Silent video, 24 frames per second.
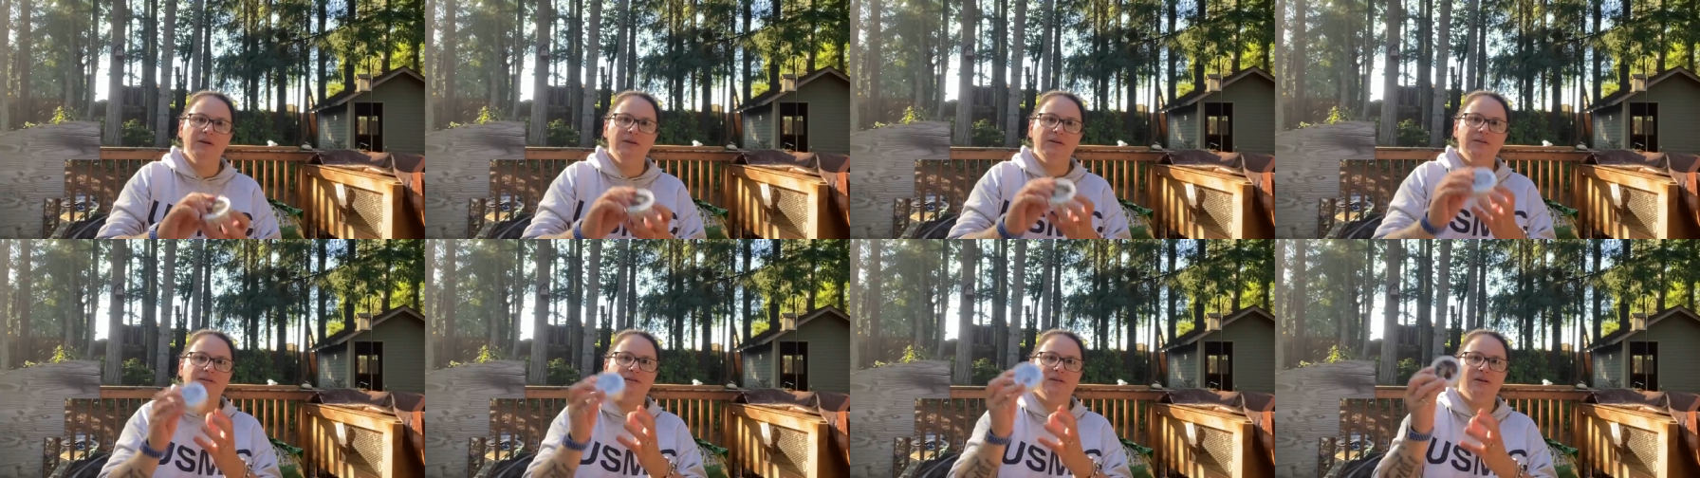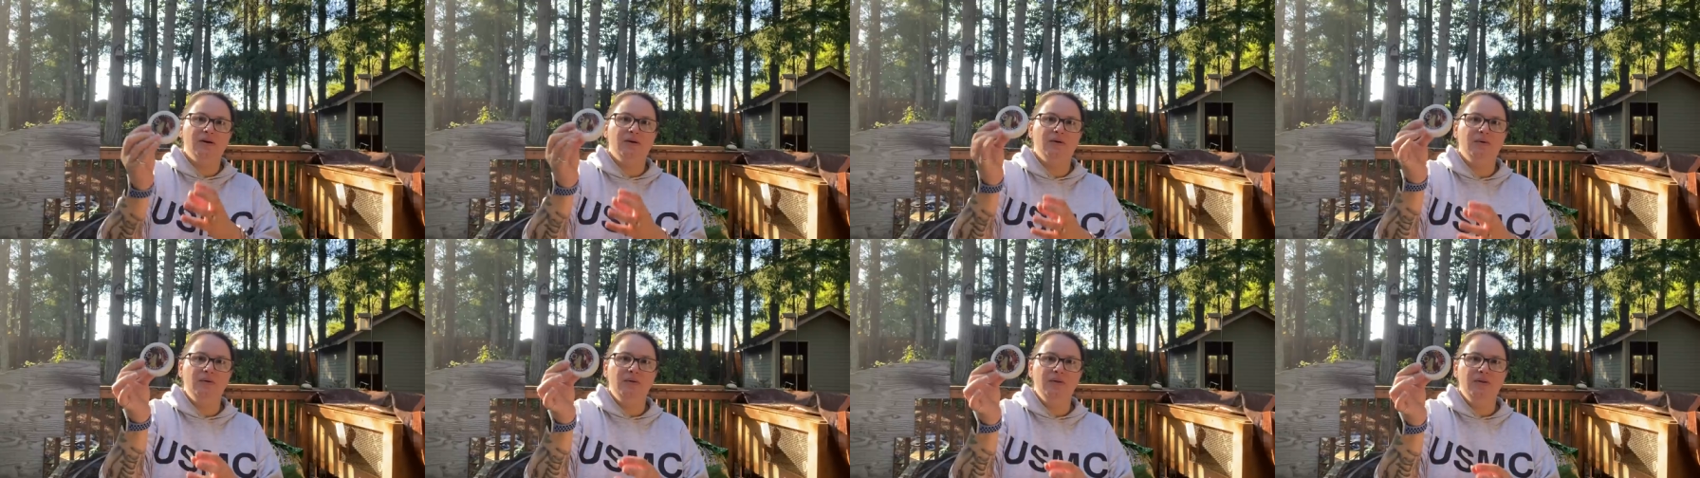
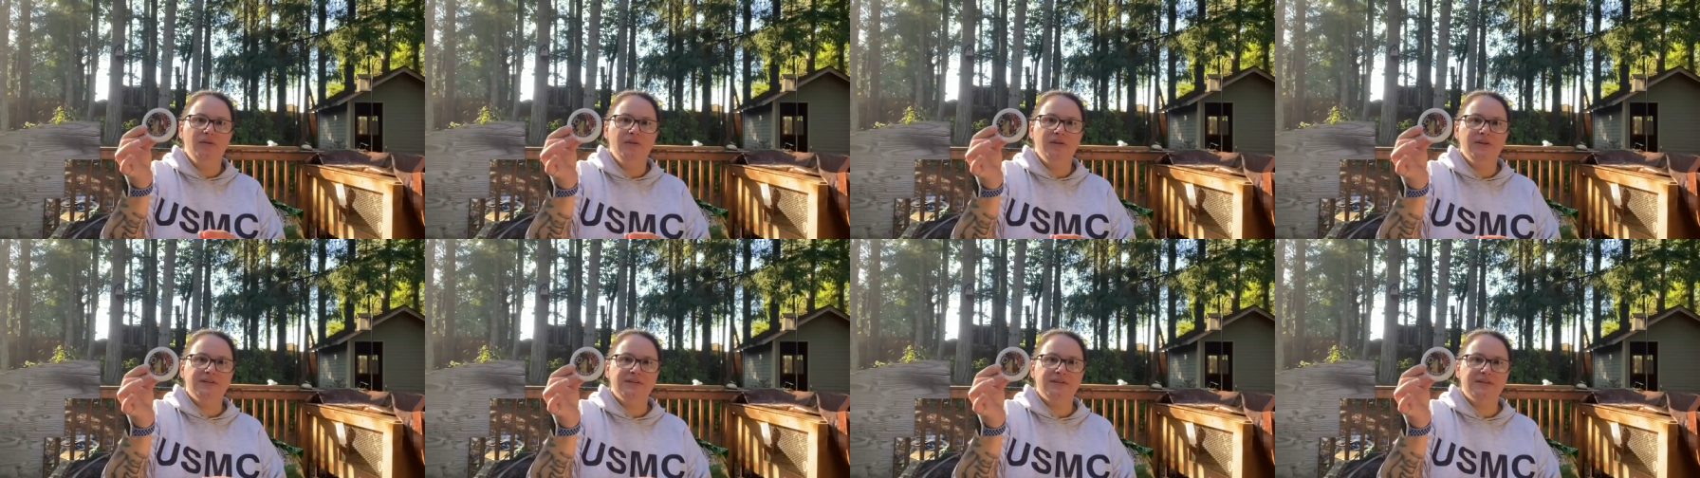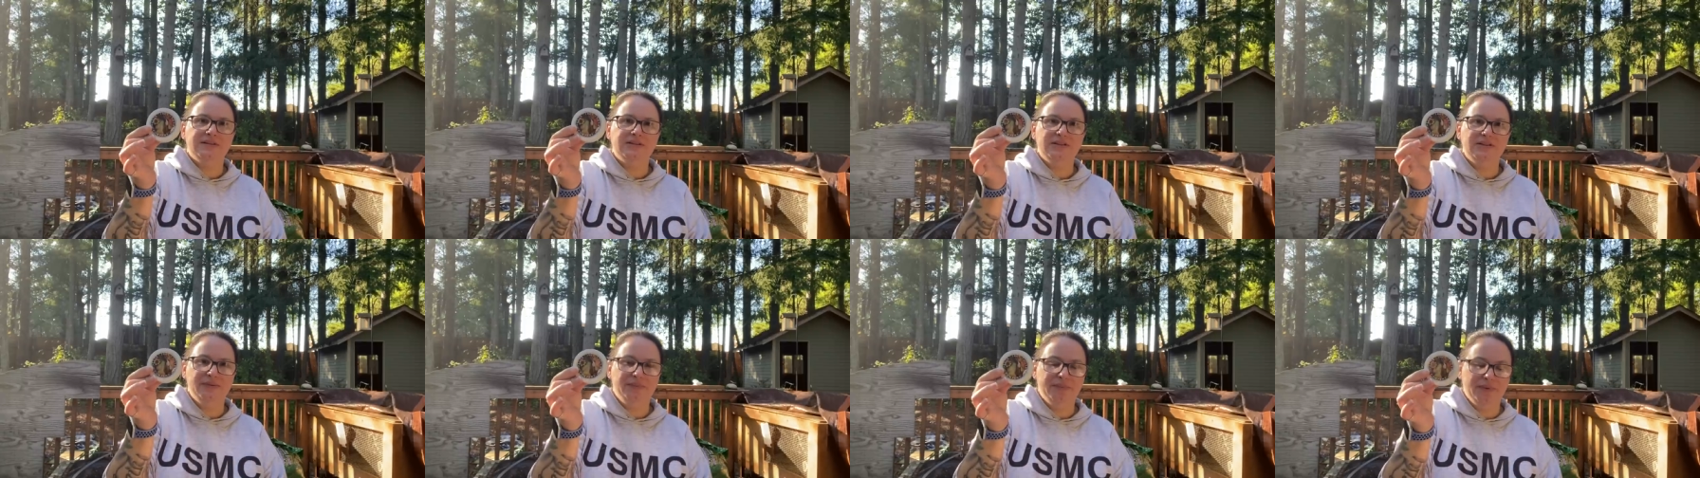So this is
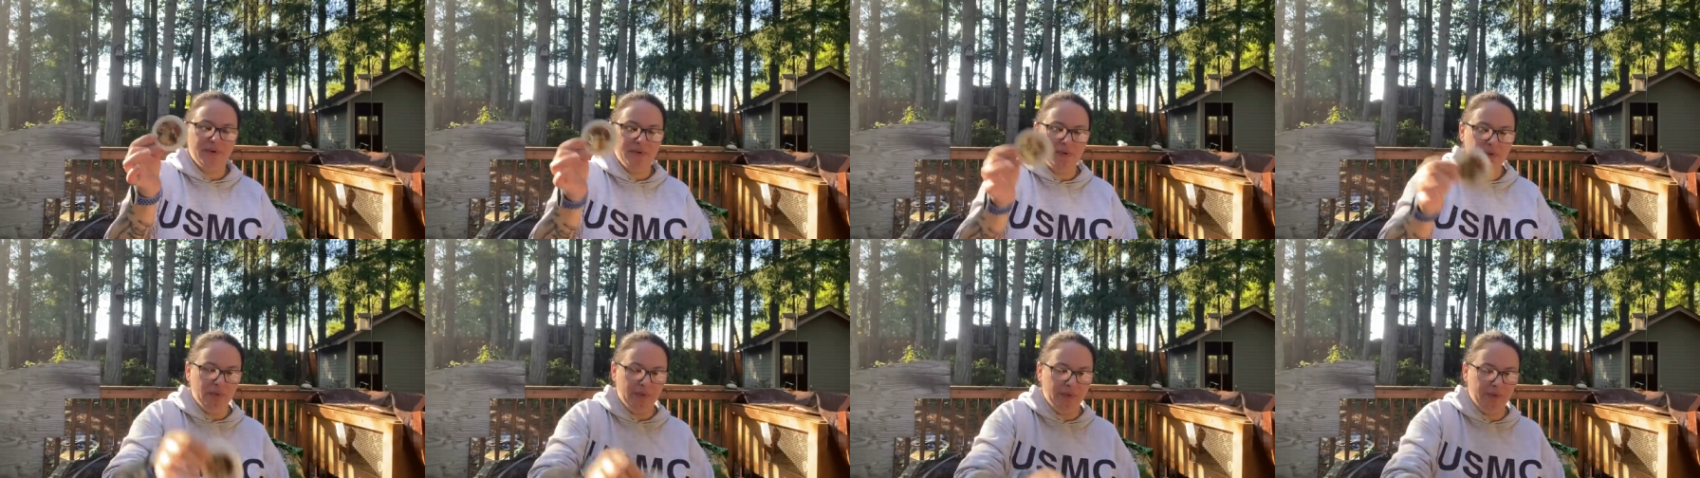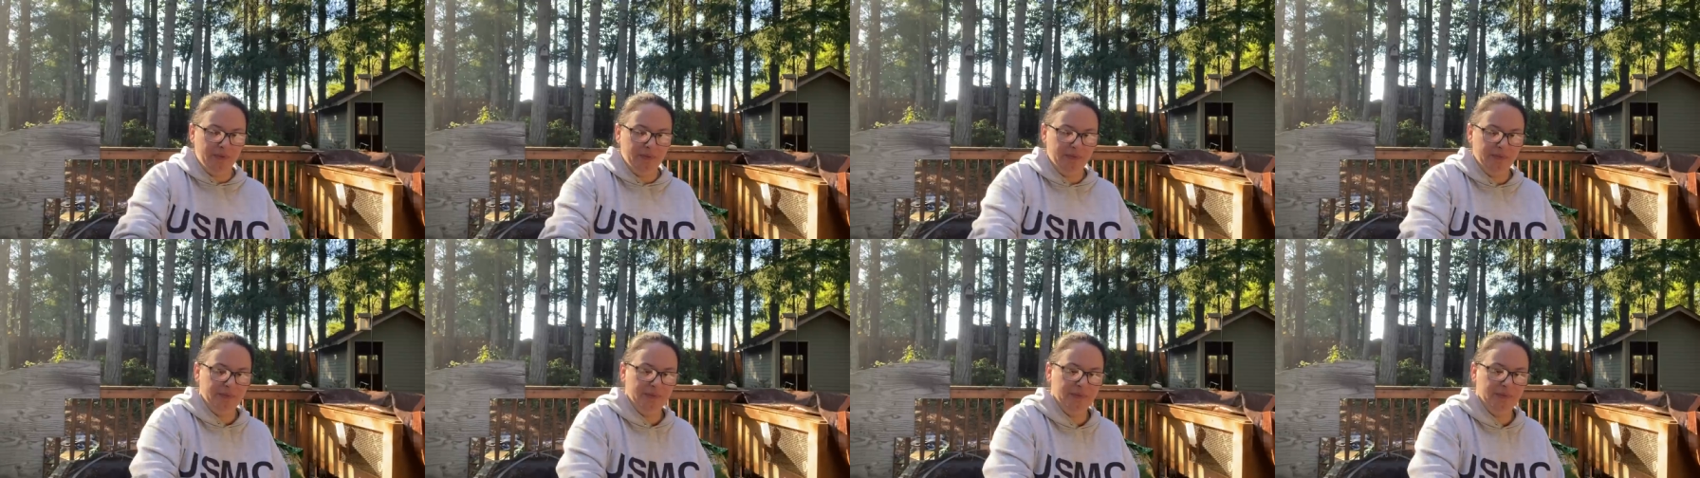super cool.